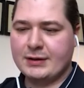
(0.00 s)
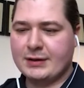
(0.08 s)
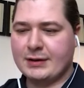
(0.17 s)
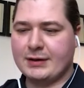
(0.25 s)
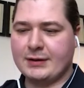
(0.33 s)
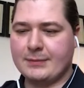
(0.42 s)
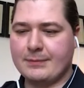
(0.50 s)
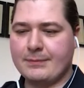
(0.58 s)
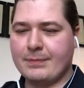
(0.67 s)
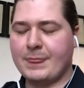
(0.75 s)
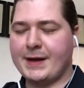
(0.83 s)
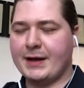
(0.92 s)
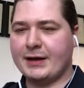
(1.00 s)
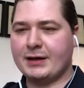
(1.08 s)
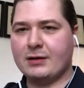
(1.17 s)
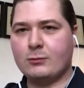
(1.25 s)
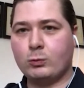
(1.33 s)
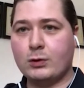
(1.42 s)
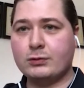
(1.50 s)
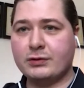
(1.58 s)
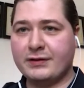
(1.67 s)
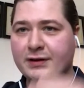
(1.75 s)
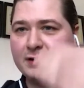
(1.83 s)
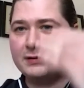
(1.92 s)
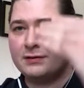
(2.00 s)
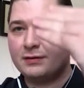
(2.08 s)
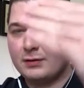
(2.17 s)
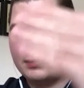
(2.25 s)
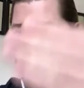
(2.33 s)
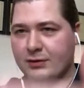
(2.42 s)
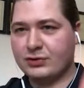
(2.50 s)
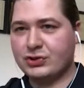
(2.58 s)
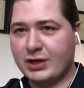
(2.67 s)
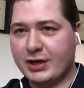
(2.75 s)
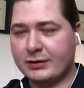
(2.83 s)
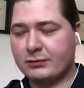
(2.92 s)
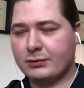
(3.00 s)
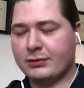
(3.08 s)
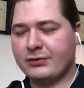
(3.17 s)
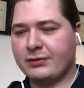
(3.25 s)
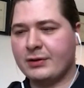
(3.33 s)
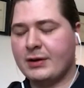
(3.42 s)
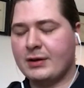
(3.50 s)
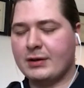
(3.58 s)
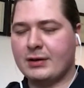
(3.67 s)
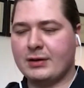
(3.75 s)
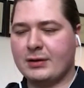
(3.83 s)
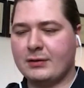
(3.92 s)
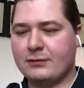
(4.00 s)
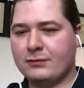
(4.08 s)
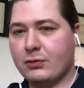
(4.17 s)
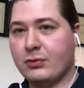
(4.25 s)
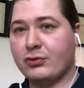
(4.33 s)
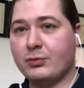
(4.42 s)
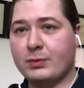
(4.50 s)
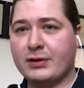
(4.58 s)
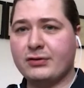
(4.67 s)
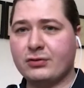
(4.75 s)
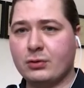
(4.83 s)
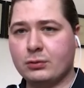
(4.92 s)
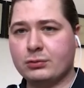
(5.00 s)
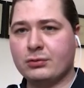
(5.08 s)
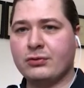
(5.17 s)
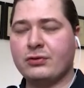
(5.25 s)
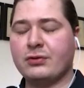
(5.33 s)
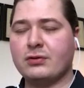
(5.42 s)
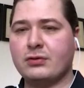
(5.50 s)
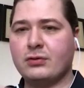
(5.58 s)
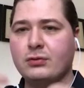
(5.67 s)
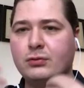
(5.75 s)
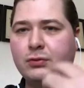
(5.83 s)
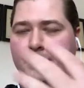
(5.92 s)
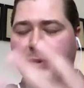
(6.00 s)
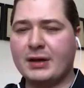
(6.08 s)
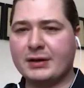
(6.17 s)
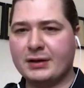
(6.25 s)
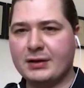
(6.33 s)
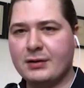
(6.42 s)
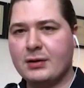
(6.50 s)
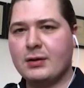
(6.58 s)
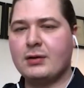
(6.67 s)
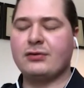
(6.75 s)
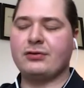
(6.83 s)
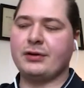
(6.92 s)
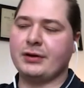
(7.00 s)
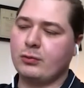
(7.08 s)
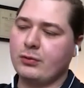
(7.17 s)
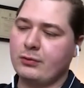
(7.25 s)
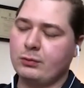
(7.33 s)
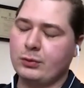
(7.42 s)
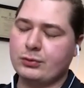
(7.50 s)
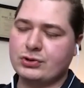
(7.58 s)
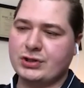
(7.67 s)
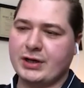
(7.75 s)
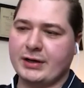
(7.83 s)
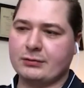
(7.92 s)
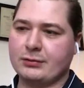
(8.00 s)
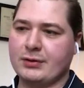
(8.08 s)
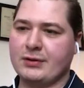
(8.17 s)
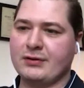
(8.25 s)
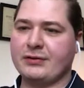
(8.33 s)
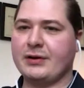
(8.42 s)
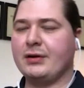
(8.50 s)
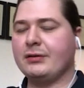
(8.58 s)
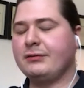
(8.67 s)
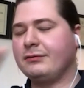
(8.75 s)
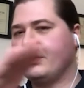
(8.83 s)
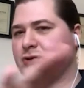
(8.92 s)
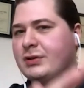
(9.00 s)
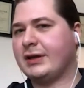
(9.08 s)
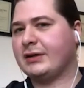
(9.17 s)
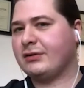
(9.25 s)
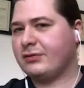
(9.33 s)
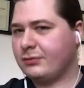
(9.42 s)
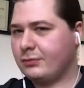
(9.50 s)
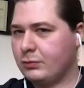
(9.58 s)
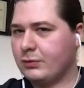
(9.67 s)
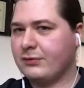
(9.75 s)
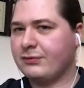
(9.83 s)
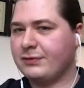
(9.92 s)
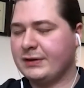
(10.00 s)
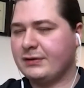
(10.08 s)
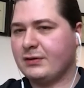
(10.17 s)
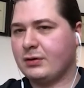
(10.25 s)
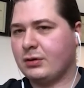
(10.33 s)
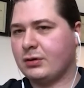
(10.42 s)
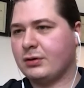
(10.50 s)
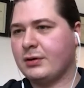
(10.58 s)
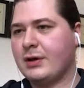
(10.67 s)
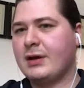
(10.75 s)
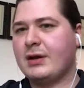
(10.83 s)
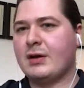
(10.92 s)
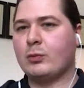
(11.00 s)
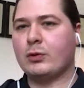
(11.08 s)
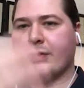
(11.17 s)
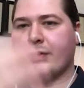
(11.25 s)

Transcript: I can rotate the chakras for those placeholders to the body. So like where the root chakra is, I'll envision that's where the feet are, and where